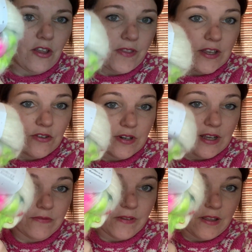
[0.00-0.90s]
Not that I don't
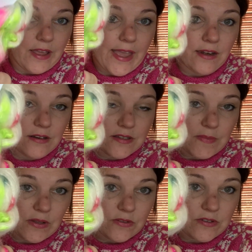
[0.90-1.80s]
have endless
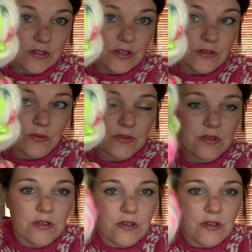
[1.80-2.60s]
amounts to use.